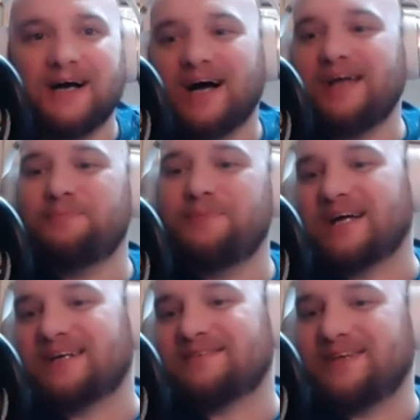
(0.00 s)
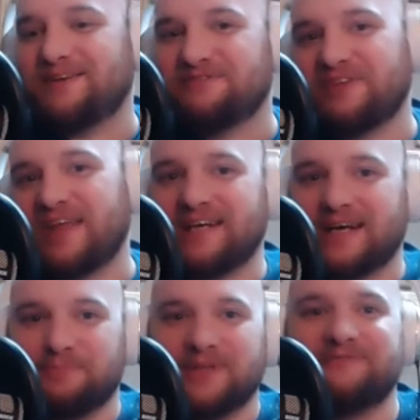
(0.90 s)
I am not in for that
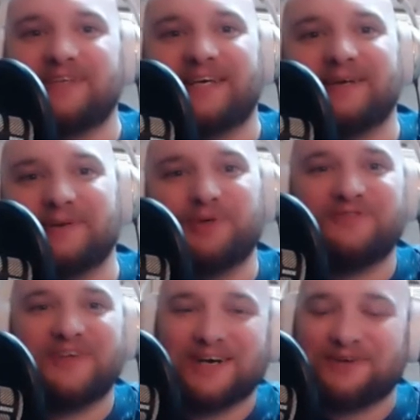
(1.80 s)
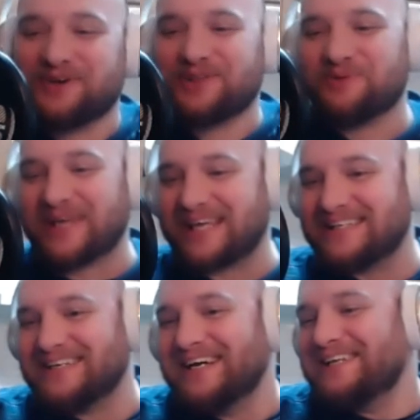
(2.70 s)
uplifting movie yeah, over the weekend.